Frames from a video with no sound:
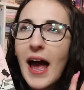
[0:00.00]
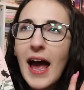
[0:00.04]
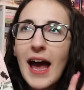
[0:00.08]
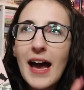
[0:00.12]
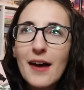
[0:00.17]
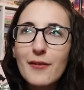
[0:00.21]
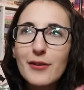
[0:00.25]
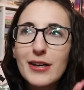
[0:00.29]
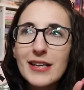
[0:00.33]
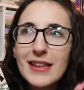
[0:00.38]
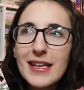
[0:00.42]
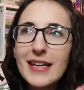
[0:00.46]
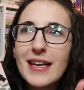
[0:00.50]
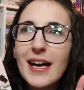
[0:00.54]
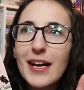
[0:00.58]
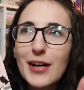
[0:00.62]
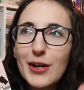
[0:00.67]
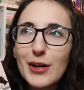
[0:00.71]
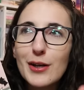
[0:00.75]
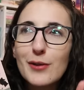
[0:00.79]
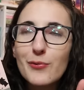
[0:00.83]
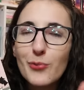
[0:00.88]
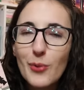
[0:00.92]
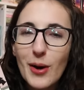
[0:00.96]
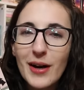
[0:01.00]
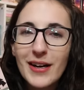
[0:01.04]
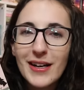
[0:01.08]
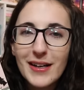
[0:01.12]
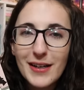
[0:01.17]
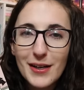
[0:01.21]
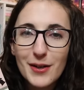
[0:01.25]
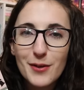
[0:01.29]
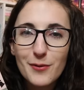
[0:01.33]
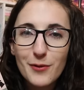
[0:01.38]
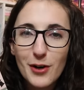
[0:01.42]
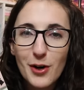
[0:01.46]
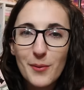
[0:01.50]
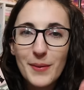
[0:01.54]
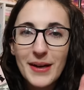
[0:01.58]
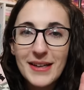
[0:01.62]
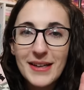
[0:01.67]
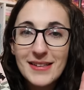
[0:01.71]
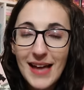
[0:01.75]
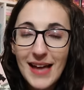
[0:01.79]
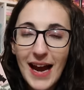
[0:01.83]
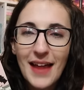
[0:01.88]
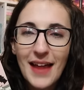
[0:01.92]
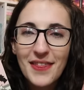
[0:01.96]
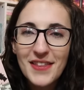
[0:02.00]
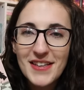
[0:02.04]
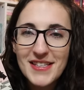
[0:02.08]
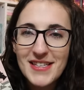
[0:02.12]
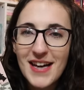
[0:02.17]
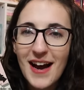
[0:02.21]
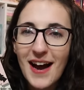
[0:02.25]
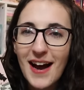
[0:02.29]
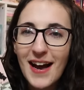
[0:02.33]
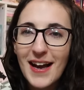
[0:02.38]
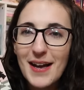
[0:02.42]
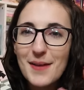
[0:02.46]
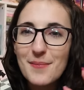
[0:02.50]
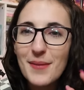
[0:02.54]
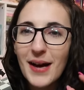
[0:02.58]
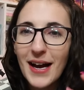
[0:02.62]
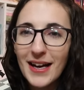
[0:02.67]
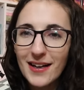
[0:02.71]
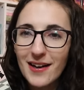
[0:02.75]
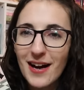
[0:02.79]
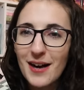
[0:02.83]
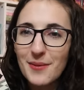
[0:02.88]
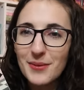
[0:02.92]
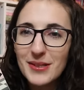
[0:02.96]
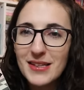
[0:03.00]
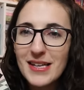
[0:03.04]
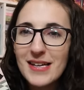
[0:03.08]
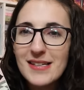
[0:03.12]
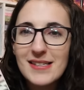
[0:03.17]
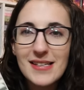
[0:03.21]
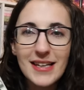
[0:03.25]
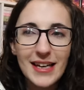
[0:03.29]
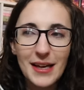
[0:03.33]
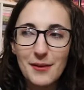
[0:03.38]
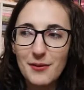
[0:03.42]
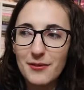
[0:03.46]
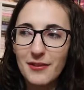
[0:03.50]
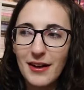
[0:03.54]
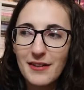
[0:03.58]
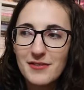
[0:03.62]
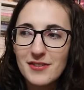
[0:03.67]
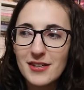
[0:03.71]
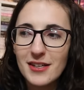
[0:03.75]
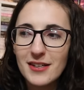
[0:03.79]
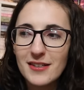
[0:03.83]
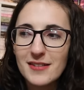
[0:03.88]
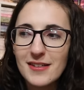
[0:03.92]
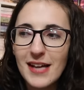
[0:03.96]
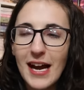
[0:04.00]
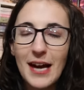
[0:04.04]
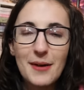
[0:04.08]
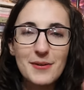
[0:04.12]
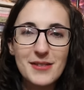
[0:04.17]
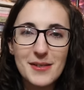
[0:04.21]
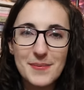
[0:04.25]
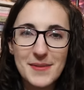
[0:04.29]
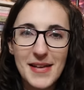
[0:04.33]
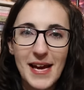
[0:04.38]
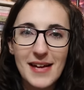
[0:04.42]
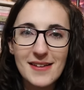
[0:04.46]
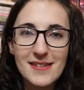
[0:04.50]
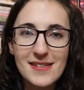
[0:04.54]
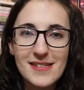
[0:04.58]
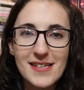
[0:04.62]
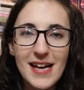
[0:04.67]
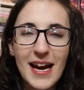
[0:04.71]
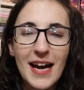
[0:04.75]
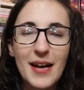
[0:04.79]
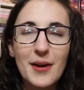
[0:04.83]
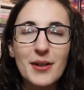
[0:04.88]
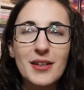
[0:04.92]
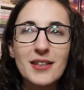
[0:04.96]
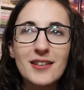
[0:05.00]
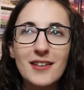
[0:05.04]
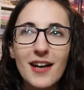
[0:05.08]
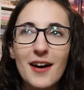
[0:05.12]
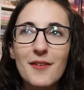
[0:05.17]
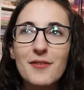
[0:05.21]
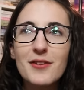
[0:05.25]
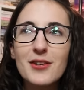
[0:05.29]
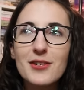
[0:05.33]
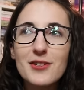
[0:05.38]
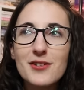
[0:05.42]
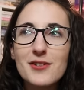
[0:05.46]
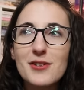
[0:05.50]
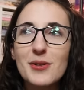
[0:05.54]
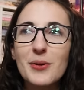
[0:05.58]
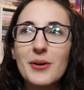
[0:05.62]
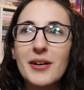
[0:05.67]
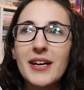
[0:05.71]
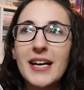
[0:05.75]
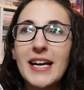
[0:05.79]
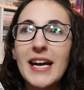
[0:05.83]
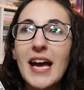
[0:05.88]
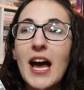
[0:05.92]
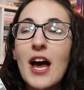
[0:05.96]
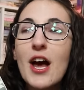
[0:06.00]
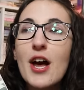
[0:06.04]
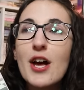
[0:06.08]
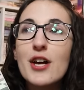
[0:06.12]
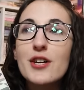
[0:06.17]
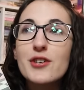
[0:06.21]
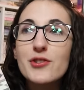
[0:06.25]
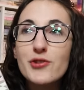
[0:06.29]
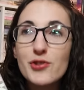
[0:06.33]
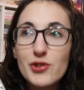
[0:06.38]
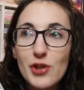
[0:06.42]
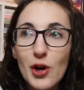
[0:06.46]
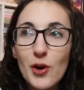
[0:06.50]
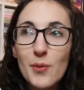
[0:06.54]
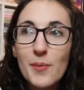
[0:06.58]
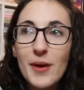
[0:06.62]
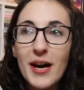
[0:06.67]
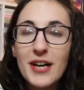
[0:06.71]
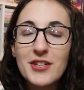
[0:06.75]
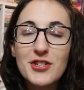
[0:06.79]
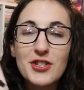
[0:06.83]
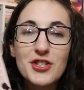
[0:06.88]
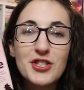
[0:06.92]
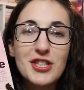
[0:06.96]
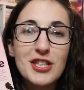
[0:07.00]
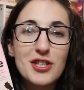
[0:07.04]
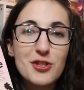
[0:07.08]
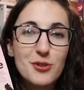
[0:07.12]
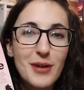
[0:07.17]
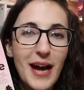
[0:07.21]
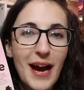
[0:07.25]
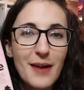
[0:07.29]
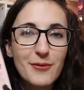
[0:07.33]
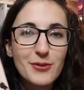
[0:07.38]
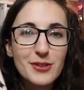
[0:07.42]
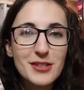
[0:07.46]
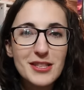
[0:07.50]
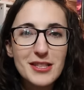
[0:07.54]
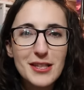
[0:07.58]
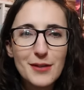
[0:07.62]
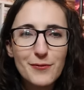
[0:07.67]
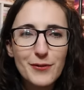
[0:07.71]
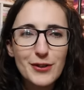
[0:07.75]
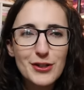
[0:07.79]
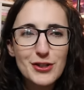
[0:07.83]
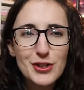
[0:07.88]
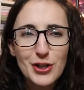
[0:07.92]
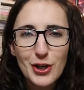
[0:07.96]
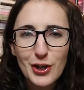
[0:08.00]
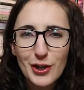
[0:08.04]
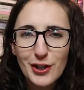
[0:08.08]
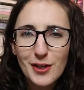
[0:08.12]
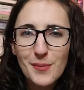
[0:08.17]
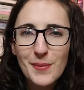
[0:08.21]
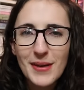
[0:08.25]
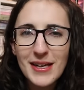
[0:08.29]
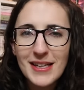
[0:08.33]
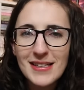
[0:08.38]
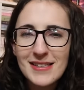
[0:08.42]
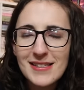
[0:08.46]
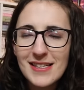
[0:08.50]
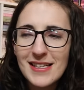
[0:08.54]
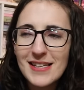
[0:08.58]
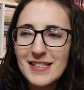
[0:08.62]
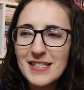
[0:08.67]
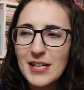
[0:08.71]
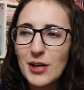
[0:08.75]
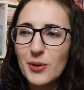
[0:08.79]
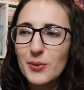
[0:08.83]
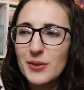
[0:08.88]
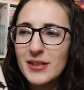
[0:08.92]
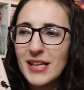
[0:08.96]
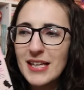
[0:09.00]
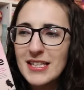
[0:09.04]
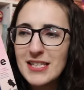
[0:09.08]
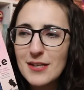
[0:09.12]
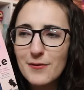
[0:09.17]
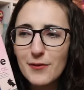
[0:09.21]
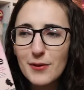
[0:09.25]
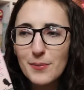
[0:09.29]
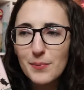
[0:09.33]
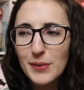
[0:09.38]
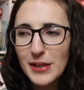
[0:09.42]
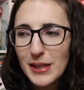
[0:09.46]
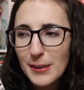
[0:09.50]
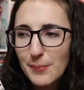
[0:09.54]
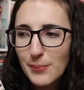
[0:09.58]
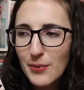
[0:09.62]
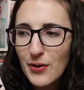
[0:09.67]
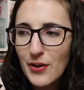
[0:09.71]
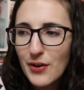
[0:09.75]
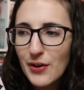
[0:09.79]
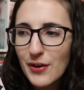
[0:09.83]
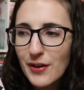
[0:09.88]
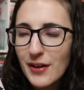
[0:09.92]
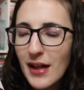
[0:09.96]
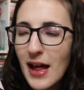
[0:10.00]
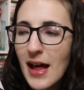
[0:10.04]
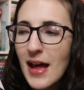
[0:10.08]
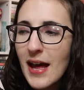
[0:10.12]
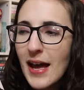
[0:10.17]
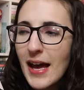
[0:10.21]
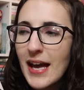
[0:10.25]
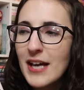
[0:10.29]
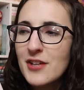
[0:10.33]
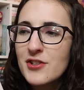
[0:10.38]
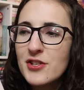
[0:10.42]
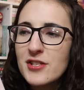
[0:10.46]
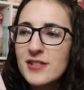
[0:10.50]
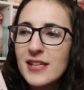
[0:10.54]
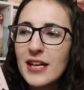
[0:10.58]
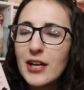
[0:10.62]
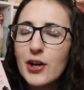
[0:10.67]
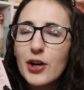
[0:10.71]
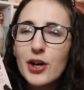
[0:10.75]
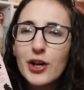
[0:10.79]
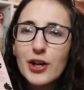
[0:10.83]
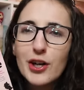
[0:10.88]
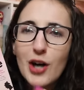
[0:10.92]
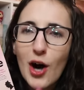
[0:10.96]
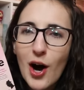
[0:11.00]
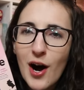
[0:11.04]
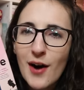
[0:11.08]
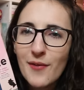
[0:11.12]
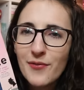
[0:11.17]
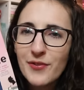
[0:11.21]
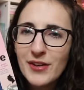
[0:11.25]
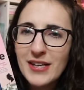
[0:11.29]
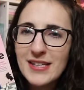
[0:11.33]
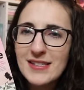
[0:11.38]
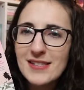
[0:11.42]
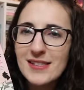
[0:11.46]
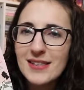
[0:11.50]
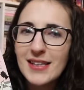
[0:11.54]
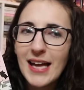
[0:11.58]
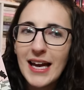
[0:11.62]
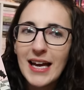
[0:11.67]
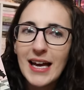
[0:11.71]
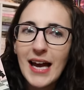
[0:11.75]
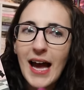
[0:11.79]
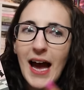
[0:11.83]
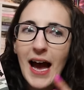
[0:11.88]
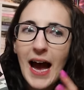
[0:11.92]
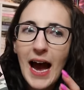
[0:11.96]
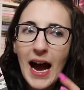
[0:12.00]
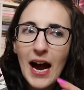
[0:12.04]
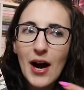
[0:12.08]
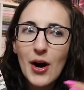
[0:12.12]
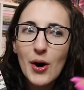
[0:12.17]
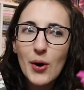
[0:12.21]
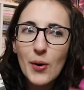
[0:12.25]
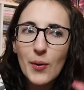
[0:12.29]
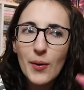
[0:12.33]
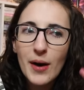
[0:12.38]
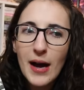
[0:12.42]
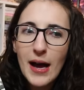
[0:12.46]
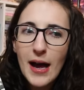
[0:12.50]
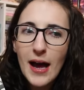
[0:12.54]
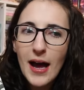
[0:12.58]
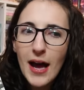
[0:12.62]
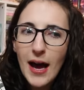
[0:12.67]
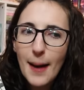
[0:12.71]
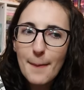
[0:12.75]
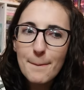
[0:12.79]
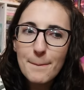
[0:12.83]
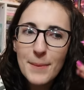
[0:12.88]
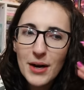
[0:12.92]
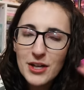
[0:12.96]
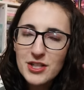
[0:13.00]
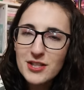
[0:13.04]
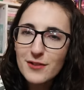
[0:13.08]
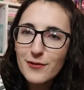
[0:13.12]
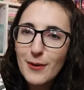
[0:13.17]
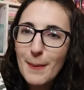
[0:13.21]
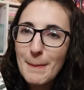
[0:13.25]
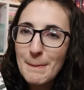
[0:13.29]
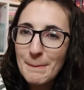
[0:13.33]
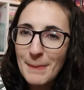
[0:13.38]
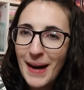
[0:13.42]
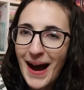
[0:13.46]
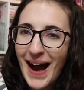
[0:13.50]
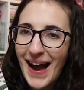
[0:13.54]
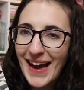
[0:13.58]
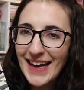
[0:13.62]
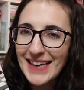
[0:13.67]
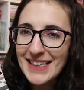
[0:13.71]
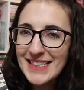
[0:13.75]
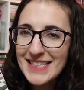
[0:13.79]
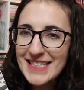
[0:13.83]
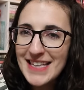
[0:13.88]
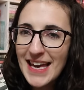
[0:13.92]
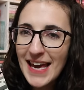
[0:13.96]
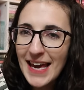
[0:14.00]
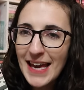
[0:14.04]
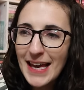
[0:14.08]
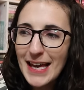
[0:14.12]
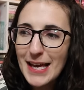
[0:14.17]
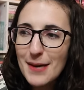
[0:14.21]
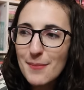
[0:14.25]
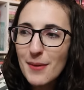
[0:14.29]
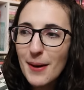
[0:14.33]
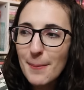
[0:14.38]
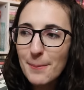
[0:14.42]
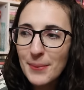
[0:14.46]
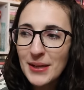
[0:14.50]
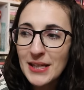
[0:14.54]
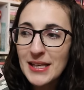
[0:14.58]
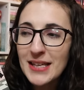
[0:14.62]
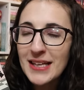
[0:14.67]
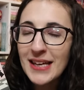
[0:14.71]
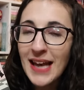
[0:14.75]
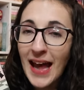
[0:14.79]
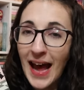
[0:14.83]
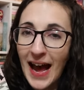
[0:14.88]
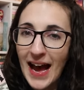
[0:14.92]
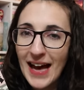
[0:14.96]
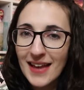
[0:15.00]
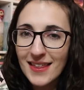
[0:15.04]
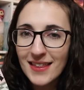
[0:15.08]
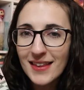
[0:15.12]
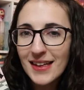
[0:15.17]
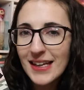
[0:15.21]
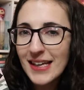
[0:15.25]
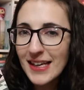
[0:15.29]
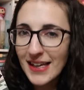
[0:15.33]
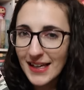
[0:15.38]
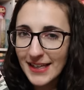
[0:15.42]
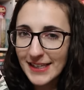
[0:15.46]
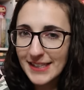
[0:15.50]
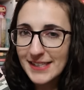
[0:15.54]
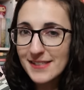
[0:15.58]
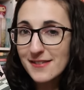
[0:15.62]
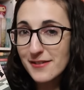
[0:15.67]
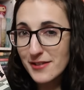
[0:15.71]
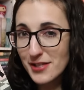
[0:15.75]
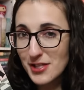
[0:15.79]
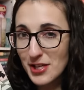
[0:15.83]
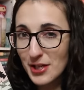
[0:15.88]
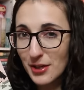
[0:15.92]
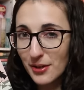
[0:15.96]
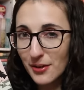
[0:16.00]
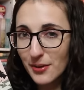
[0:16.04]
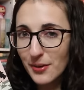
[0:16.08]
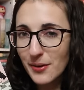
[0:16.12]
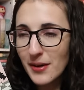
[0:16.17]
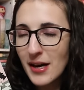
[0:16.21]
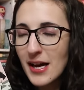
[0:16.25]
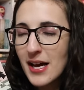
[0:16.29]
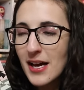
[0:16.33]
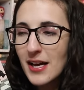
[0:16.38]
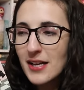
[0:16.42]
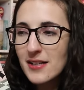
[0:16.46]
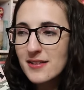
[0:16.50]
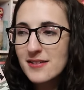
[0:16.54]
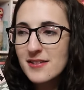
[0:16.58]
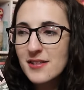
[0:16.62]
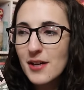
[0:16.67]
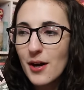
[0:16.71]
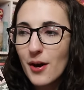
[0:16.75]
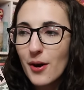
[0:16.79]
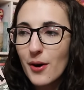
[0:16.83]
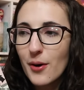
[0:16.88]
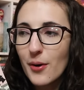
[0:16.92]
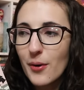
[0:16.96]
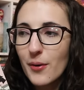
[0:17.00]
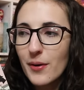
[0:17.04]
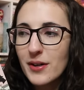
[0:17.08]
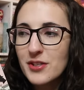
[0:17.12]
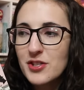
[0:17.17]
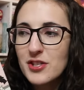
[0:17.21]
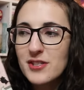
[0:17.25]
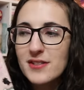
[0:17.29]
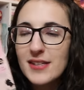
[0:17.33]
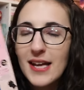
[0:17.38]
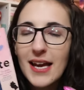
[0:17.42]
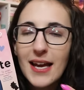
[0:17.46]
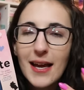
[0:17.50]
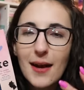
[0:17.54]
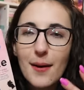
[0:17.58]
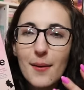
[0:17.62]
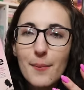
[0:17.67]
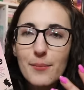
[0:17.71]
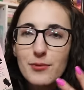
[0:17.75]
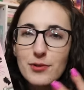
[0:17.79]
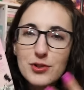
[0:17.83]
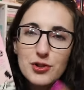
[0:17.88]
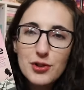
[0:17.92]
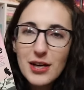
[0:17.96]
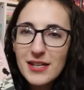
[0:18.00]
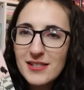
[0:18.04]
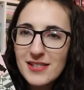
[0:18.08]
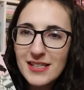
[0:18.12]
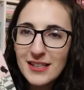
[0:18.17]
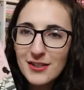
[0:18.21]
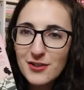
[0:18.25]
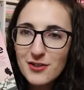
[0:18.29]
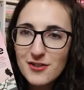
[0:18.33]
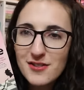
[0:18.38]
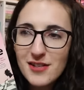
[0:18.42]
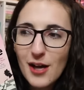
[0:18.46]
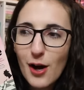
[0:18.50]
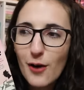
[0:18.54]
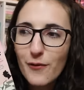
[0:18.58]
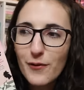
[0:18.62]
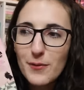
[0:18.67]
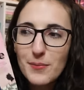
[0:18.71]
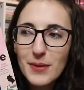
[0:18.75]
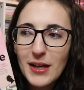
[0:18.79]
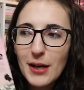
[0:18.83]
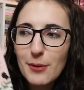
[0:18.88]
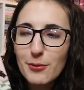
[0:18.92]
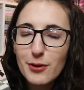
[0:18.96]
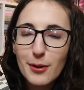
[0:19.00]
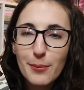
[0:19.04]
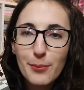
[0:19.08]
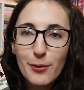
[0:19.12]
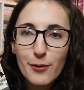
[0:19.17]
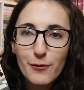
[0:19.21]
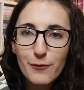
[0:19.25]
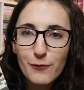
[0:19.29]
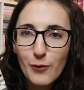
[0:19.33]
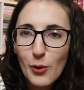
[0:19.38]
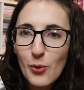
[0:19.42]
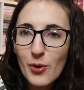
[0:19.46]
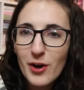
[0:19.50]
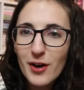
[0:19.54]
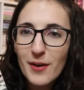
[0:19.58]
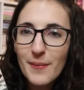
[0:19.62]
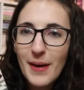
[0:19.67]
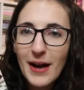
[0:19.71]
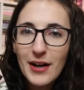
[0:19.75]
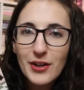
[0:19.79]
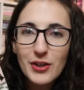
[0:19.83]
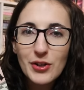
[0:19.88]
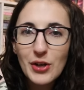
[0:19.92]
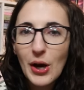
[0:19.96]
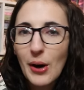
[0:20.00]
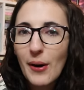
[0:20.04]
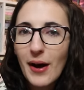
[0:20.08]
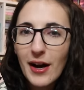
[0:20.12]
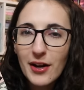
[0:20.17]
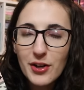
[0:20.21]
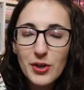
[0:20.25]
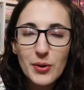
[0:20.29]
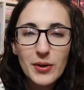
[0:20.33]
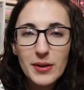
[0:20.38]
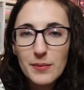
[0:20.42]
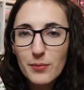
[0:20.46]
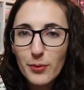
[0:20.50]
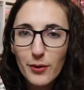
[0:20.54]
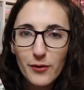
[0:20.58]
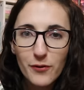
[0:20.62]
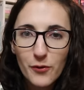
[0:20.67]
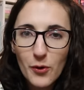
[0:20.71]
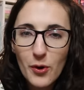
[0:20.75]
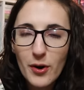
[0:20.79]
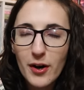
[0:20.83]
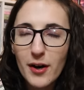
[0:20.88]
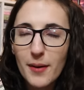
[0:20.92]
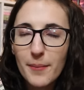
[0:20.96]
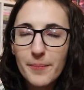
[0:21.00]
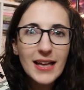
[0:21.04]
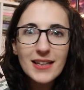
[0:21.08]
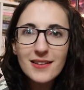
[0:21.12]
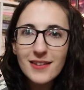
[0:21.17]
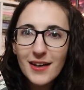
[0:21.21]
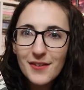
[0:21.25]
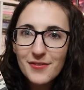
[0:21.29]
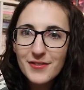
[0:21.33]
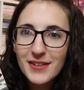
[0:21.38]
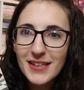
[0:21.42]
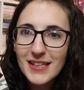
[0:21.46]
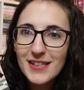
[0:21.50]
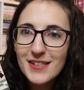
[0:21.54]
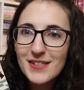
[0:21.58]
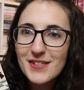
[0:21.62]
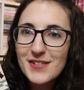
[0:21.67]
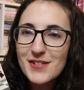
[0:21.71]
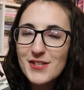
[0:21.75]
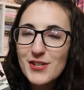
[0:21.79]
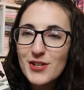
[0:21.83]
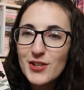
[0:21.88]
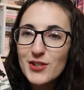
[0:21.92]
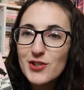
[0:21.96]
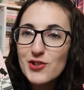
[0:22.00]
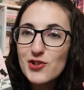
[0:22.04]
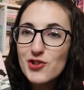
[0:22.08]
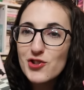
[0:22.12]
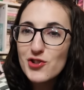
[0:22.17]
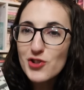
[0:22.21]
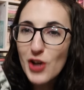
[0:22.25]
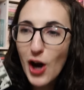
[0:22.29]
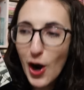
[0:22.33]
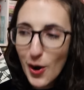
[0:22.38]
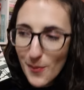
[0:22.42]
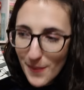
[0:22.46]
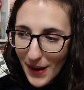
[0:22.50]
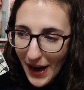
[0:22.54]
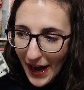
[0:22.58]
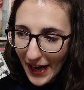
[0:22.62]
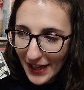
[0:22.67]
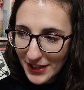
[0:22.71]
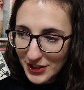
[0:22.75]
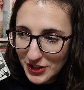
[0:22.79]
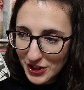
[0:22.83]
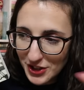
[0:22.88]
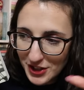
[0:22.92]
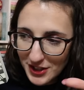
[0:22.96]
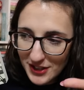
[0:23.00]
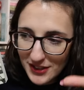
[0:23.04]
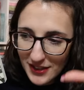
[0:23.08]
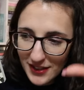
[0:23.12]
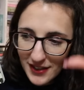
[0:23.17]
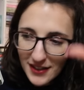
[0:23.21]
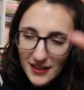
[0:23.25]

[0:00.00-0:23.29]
Everything I could have wanted in a romance at the time, I got with this, and I gave it 5 stars. I was obsessed. I loved their story so much, and she traveled to different tournaments and dealt with, like, different people, and just, like, her confidence and, like, how much of a mind game being an athlete is, too. So, just, like, trusting in yourself and being able to perform how you know how you can perform. I loved this so much.